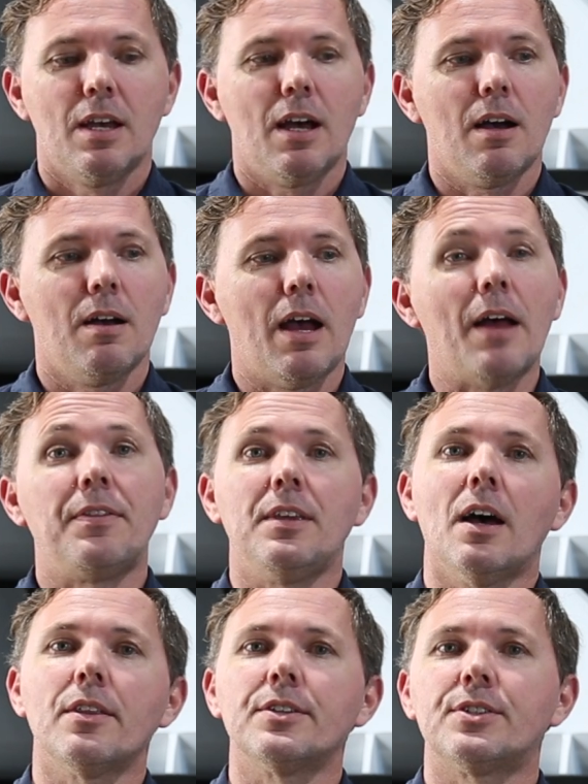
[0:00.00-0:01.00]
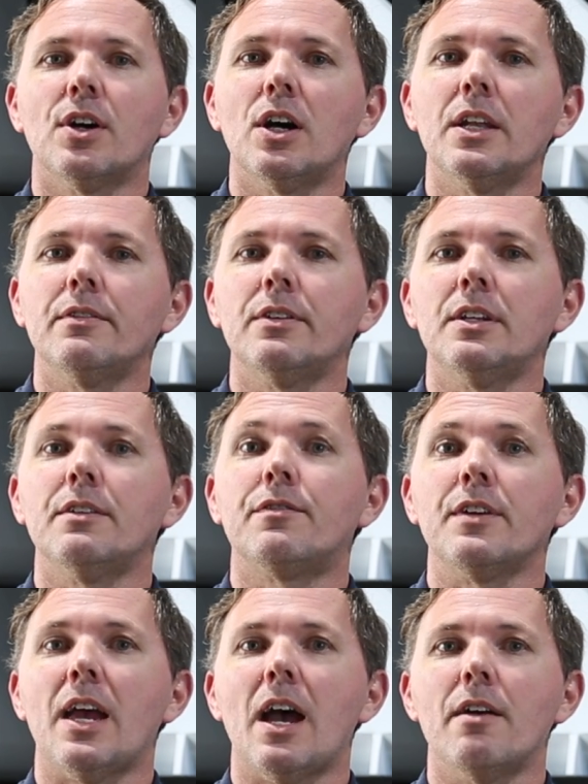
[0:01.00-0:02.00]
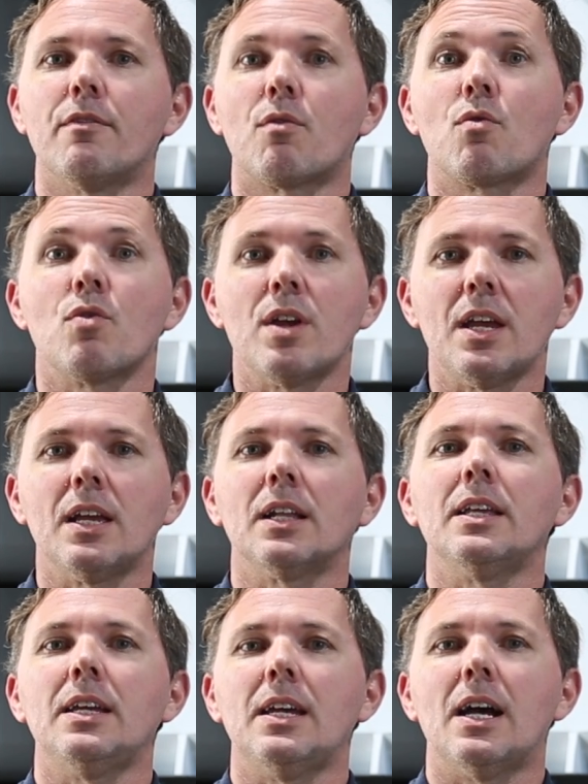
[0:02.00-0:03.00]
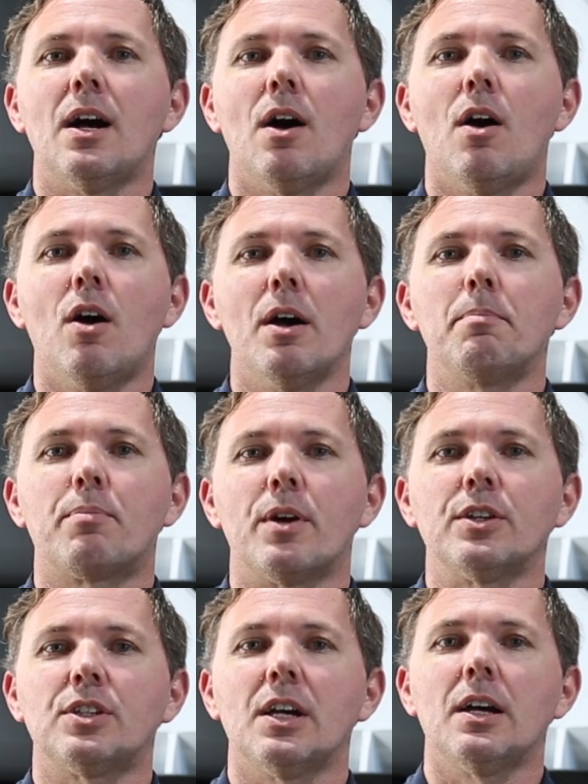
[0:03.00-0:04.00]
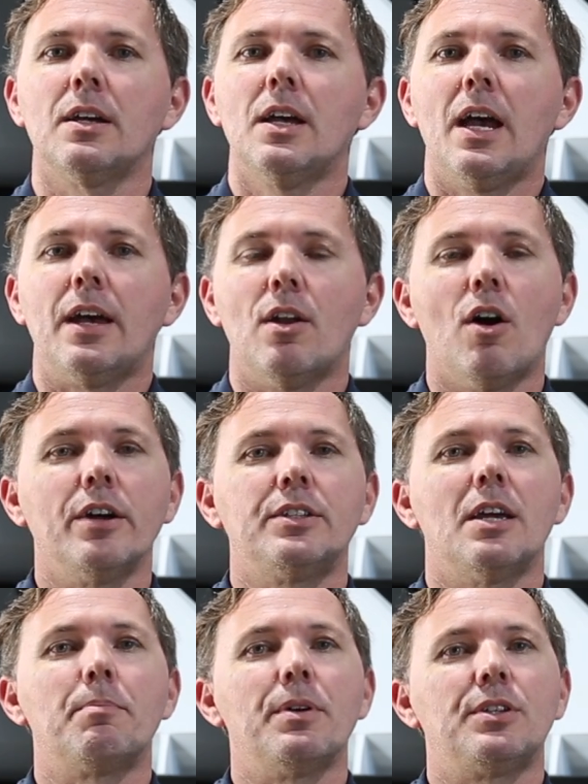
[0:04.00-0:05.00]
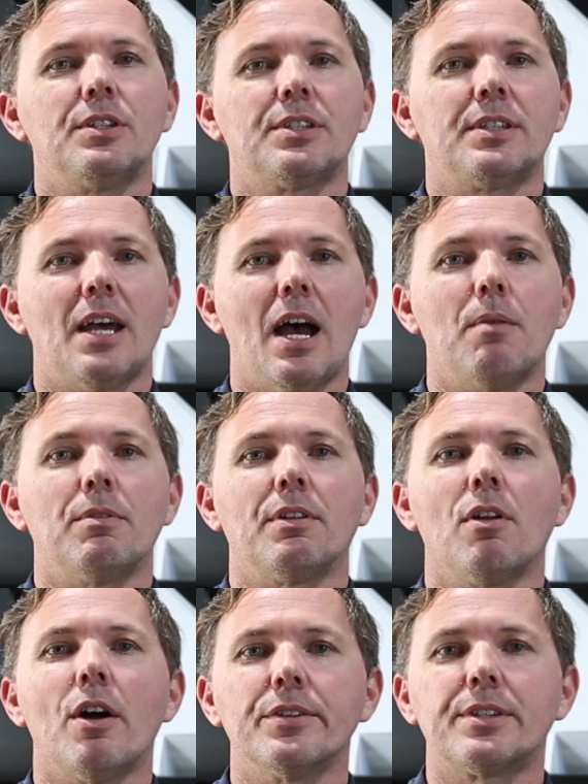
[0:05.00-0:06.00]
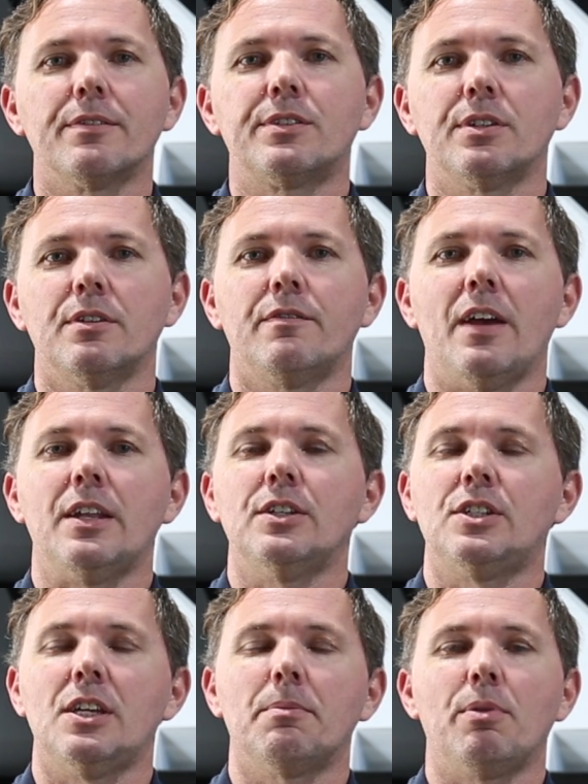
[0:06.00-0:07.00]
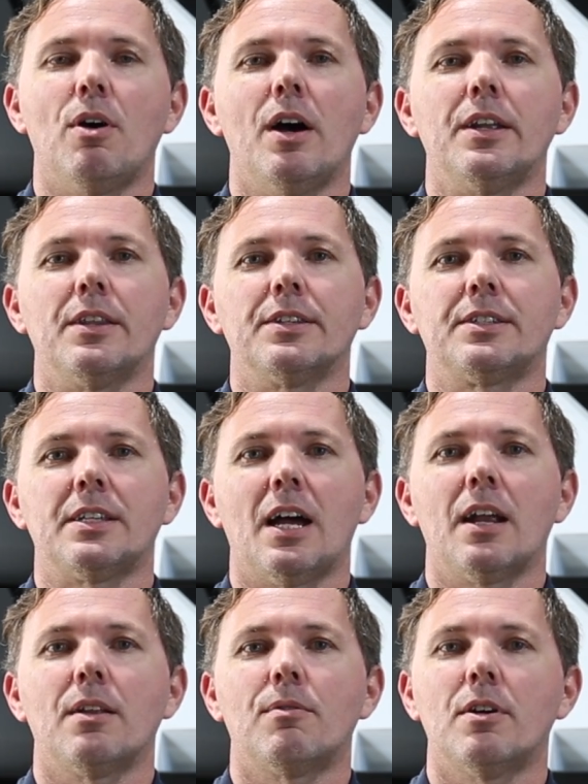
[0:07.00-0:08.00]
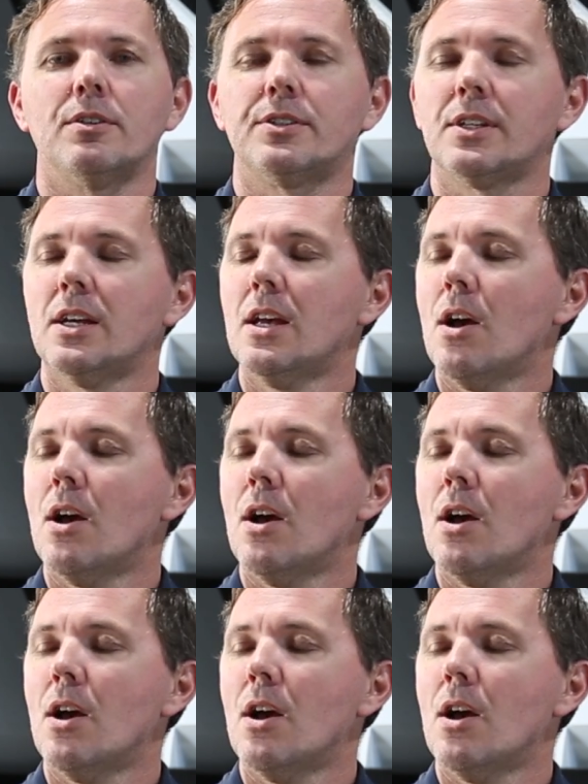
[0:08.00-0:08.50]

At the other side of it, if we have really high pressure and high temperature start with lots of sort of energy applied at the start of the roast,